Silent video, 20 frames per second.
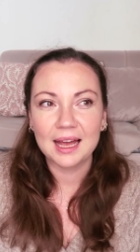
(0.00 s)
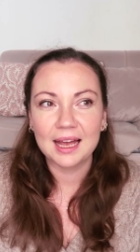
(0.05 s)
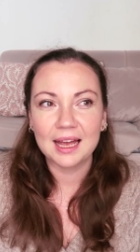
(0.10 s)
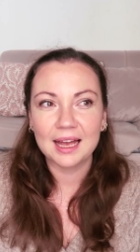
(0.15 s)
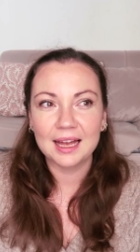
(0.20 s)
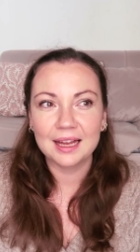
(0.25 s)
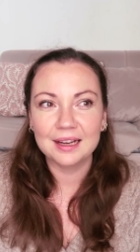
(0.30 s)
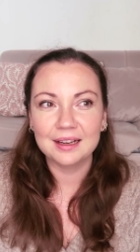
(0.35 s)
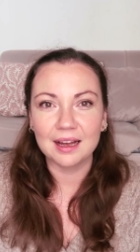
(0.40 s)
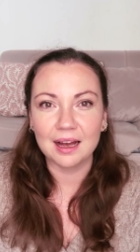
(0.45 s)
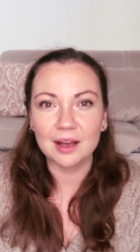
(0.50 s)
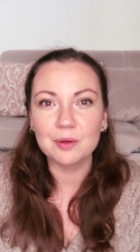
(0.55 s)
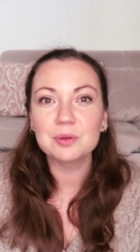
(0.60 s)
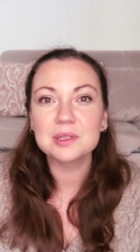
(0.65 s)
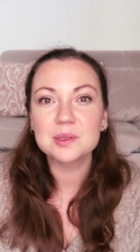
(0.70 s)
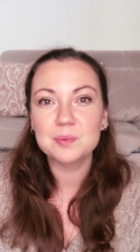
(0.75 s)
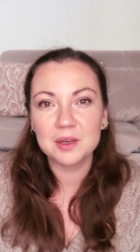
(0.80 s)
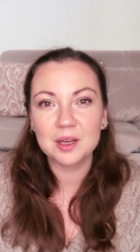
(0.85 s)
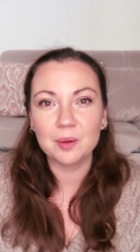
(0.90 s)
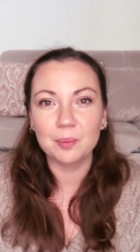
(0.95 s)
And I
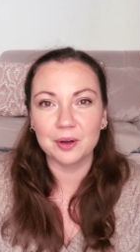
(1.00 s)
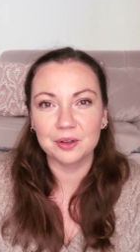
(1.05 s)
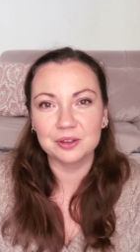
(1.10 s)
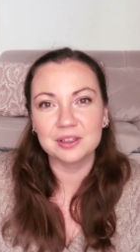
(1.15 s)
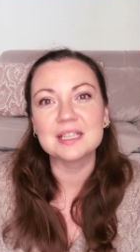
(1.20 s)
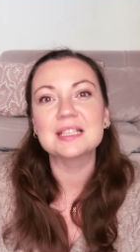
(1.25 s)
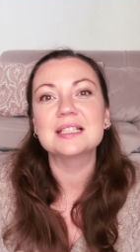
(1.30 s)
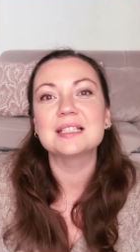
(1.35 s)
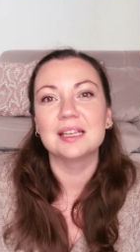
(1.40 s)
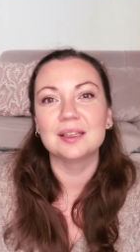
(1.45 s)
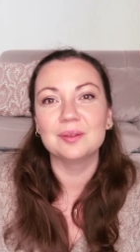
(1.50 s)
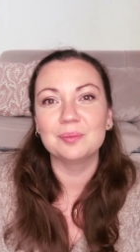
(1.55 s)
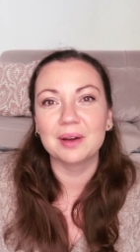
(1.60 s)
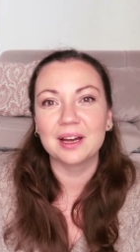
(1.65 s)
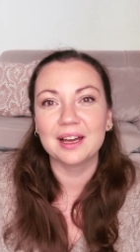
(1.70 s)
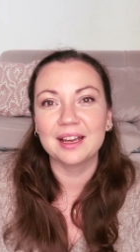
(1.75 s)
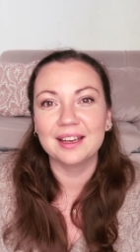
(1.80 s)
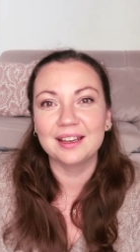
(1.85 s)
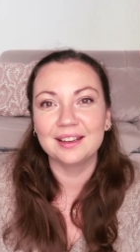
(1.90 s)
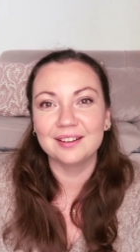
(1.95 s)
will speak about this in
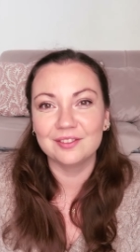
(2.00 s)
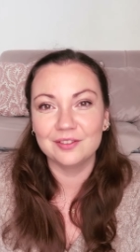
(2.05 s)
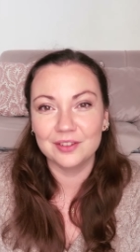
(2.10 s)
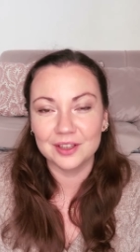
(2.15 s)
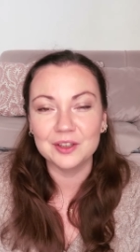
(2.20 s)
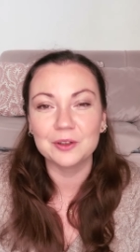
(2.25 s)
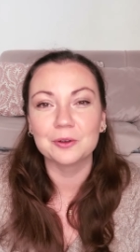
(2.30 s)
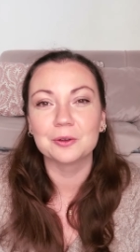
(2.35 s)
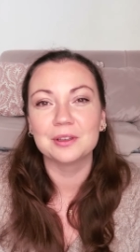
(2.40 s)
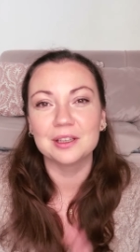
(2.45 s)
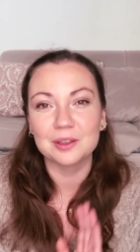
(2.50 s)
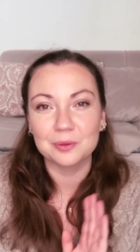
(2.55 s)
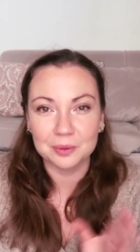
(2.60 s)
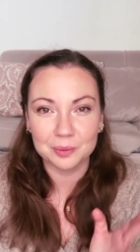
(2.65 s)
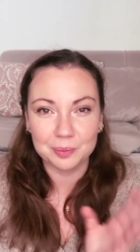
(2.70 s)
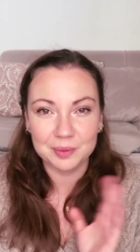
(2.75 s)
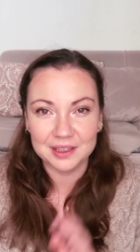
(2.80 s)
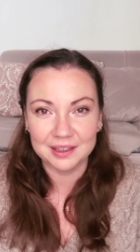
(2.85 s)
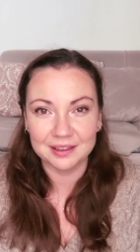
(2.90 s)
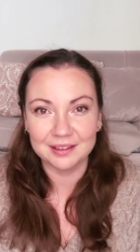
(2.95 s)
my video that
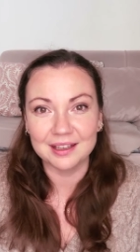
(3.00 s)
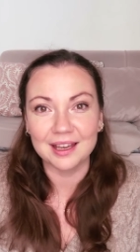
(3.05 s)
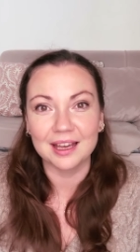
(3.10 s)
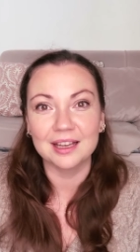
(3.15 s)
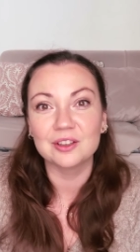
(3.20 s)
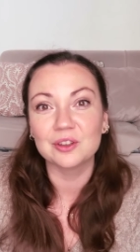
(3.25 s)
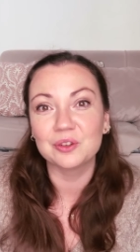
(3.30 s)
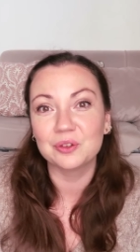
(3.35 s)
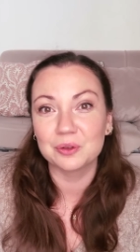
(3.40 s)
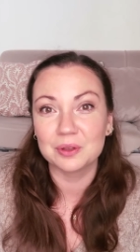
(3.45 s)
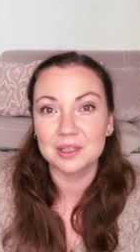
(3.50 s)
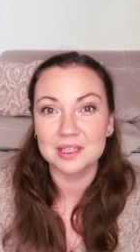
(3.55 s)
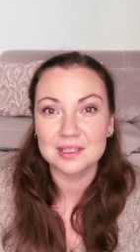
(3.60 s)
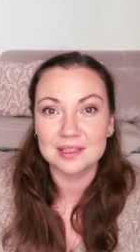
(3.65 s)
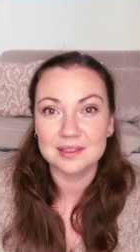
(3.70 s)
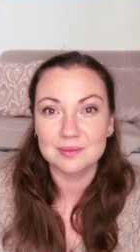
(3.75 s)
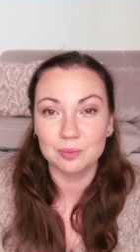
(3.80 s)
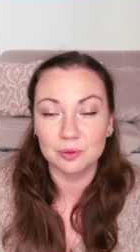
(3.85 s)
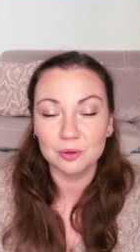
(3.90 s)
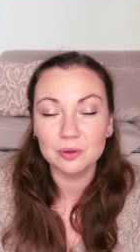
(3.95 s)
will be dedicated to
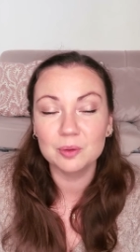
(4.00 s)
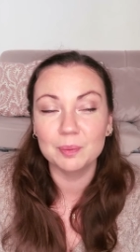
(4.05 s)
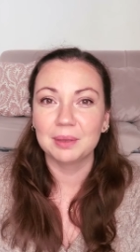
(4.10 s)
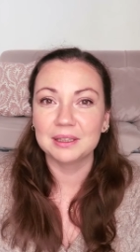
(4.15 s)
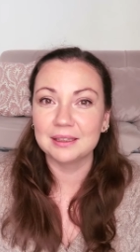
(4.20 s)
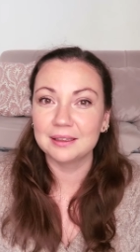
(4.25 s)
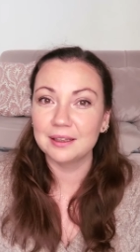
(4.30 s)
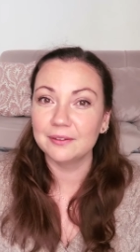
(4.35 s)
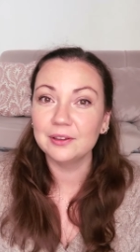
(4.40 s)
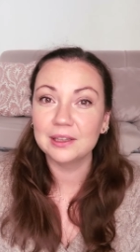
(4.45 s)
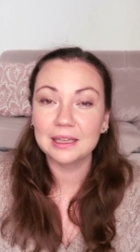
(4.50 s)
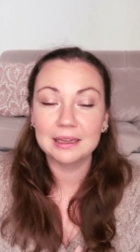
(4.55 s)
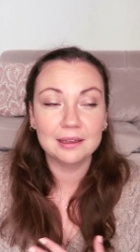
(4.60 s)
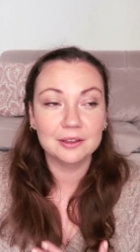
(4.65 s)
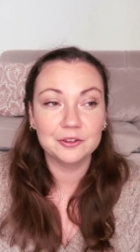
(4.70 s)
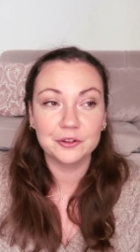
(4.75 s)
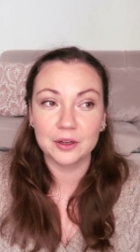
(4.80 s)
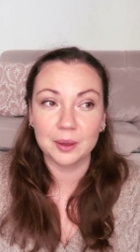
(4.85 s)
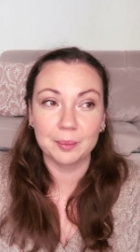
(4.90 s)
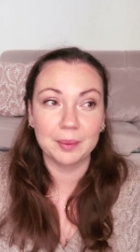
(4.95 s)
this book, but I
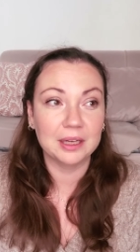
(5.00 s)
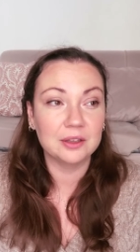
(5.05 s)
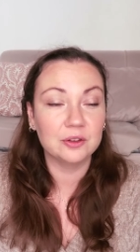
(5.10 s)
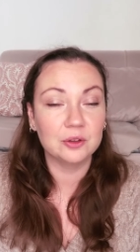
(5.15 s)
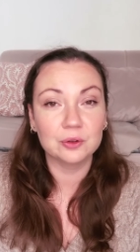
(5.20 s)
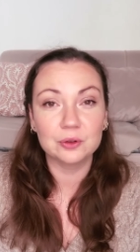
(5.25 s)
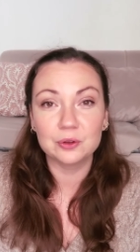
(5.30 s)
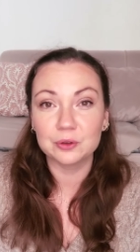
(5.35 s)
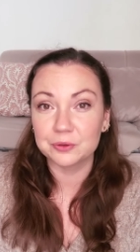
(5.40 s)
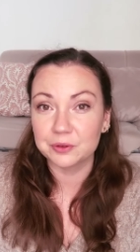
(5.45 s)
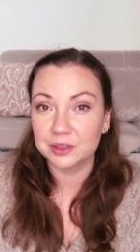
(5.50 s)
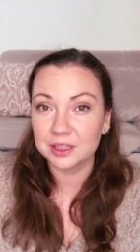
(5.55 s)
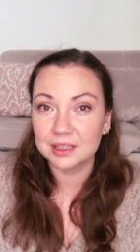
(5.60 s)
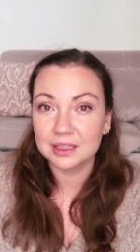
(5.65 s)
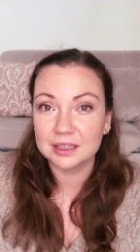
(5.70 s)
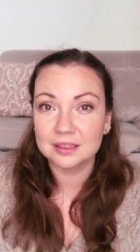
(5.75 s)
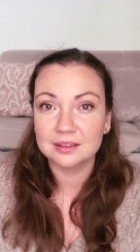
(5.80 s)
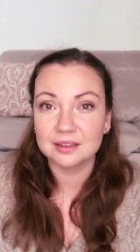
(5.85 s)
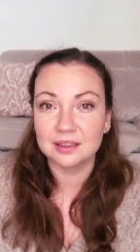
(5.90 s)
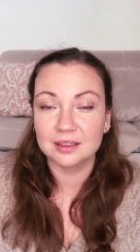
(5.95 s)
definitely recommend you to read
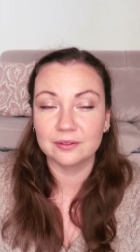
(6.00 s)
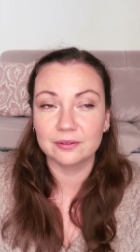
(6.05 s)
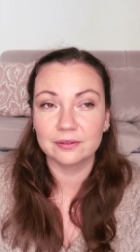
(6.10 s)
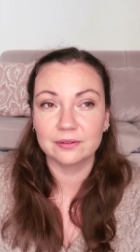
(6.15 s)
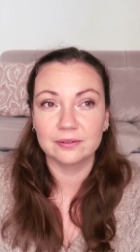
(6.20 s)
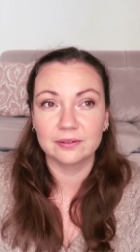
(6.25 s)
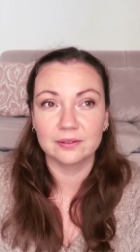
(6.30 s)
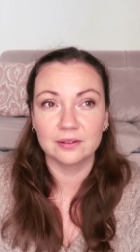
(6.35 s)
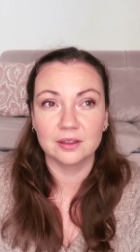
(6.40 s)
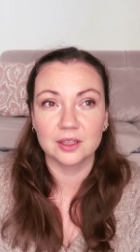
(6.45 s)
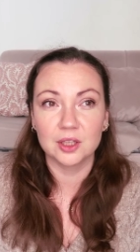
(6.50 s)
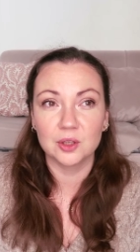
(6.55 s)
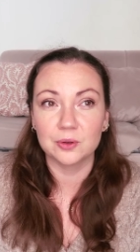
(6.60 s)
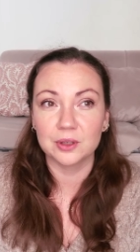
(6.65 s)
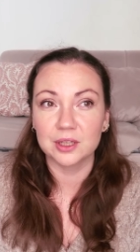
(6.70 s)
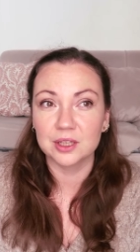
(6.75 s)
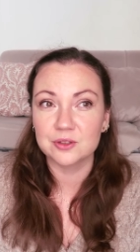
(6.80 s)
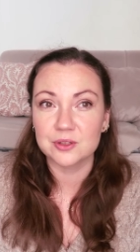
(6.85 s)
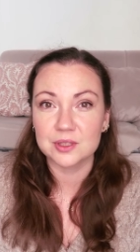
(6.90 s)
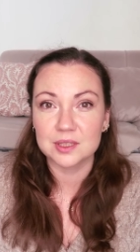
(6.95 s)
it if
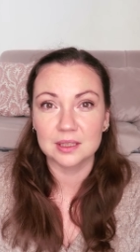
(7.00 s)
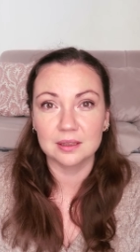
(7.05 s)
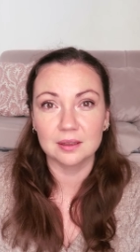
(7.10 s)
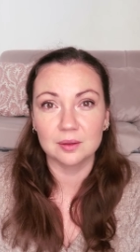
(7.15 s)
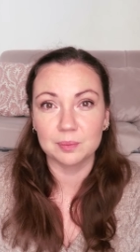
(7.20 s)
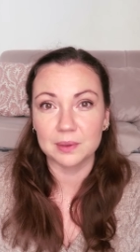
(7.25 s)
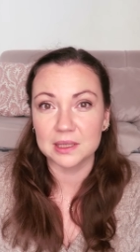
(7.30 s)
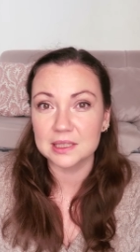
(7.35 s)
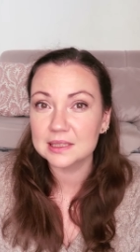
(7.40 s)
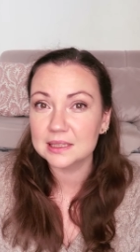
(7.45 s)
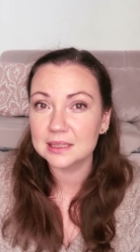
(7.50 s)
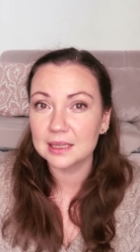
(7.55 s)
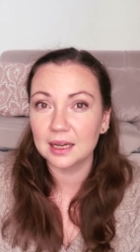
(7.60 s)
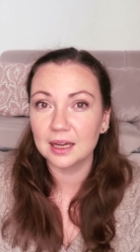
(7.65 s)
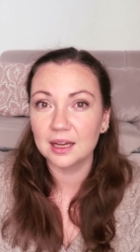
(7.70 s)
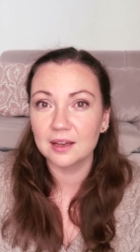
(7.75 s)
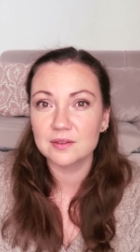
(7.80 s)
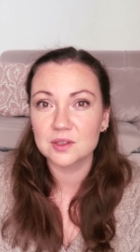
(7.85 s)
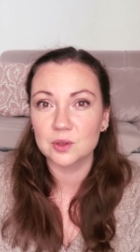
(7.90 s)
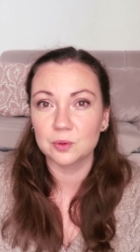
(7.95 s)
you're interested in past
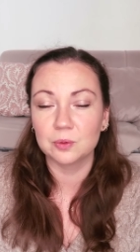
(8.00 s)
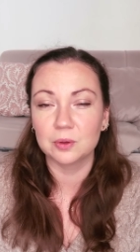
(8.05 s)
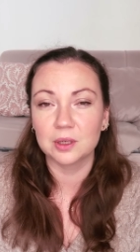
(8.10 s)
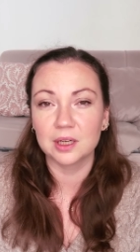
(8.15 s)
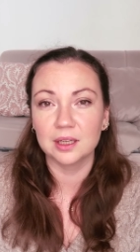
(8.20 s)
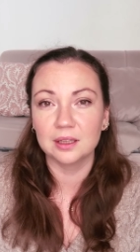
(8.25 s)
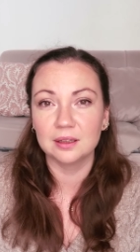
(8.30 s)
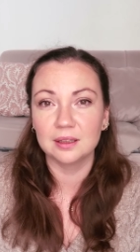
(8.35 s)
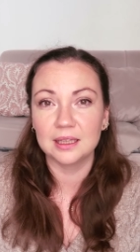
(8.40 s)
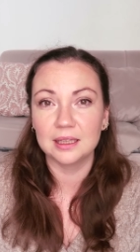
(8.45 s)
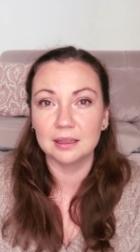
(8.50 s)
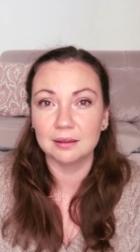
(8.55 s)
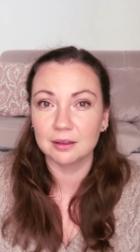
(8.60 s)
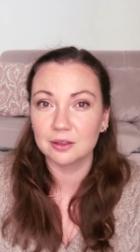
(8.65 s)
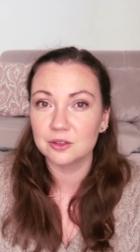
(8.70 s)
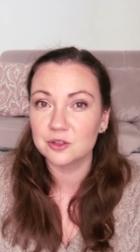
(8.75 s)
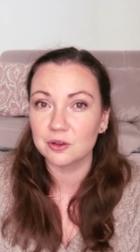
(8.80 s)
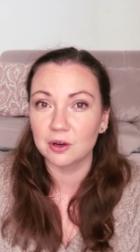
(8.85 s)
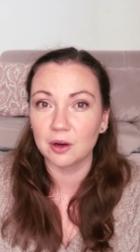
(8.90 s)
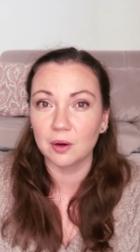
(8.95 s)
lives or in
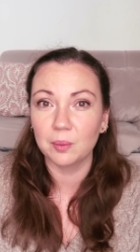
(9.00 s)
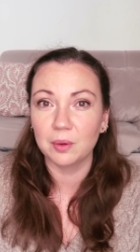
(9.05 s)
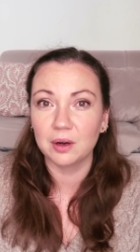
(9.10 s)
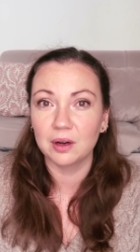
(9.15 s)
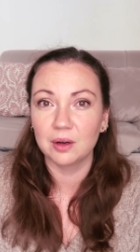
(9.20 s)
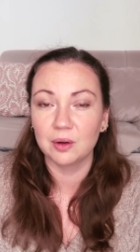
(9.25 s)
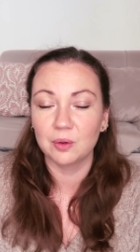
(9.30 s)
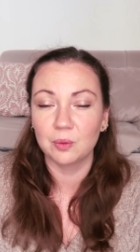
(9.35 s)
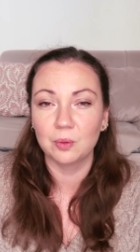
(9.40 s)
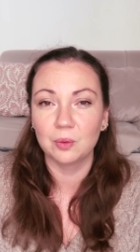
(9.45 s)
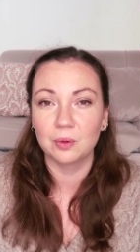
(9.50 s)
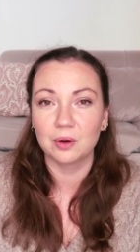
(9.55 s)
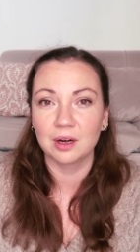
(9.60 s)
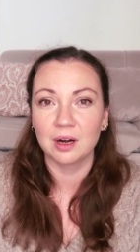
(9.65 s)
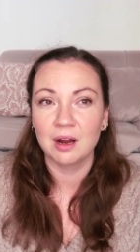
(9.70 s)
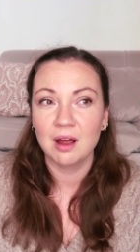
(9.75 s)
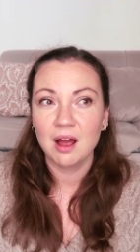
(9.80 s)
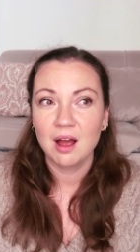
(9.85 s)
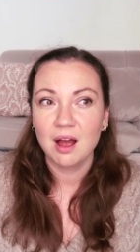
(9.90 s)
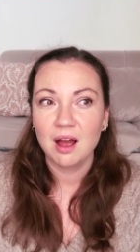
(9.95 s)
healing trauma
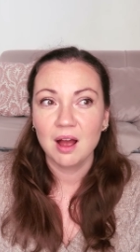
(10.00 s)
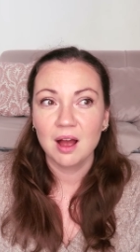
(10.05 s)
or